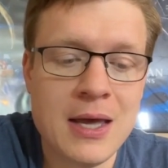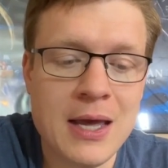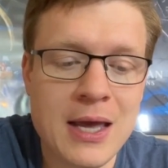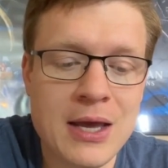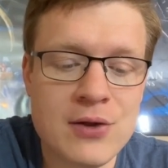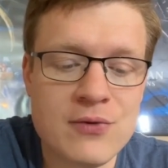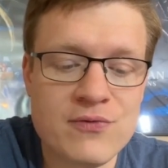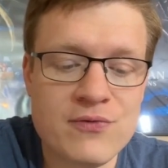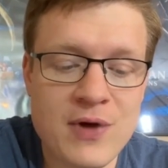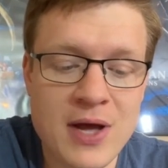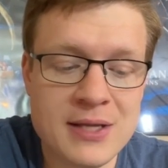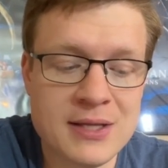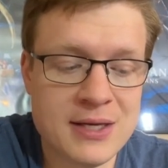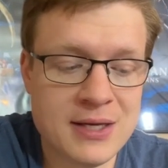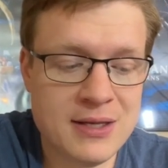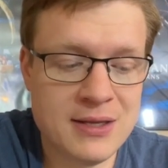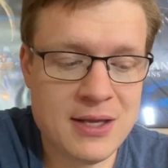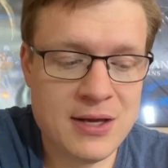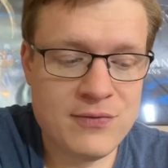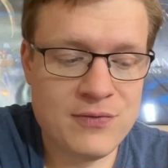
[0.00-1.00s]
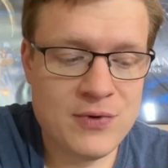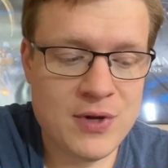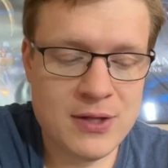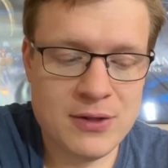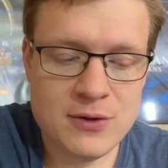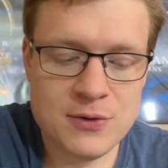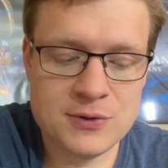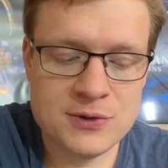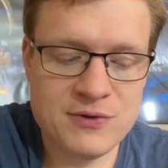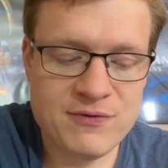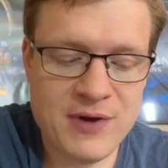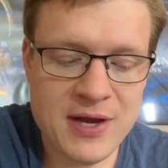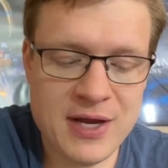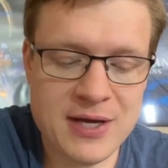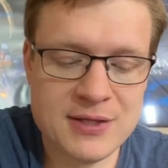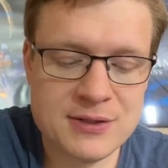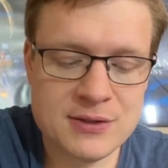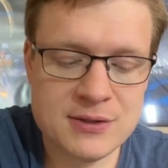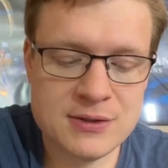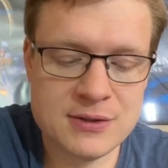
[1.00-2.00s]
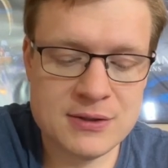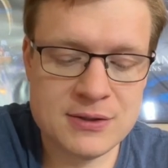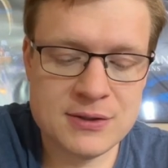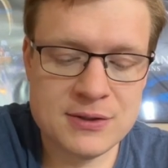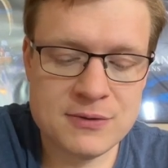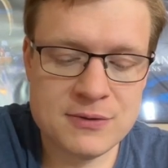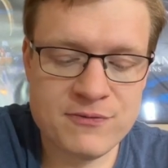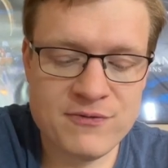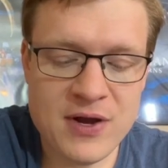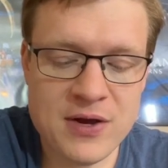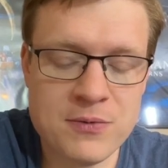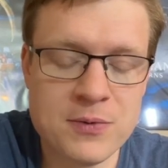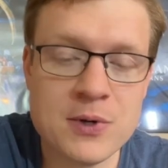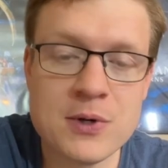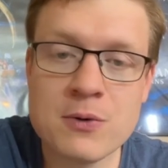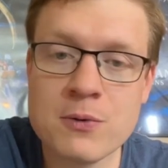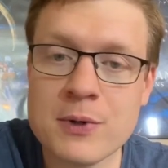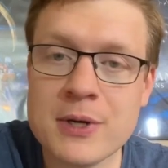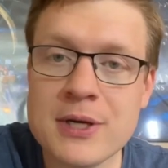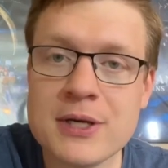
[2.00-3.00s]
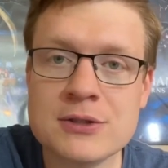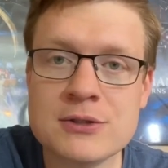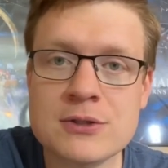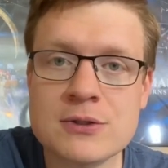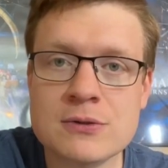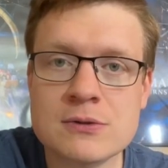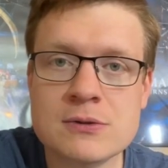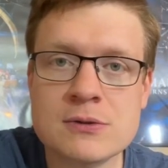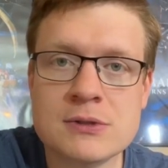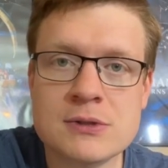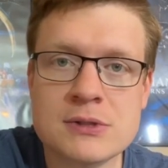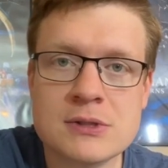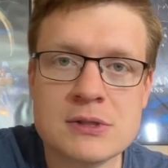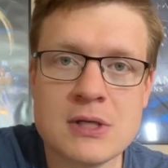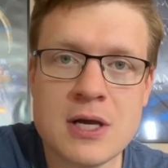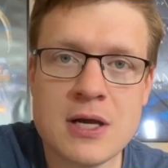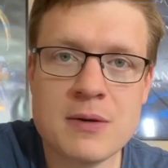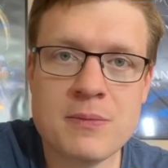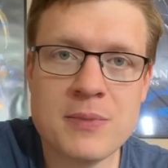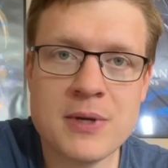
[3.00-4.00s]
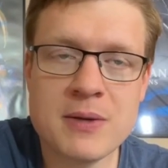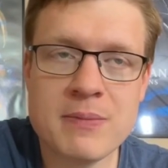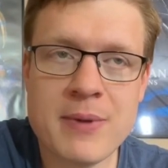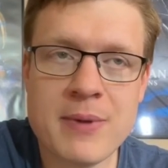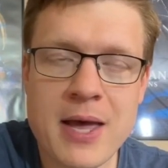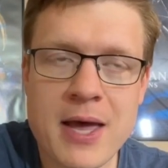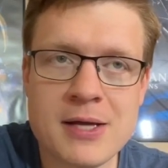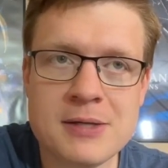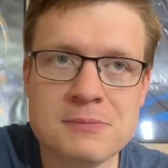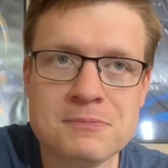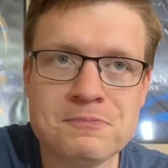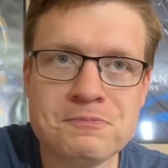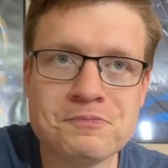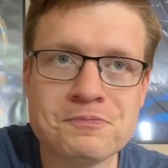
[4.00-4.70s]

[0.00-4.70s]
And finally, they've done those fan favorite reissues on Big Bad.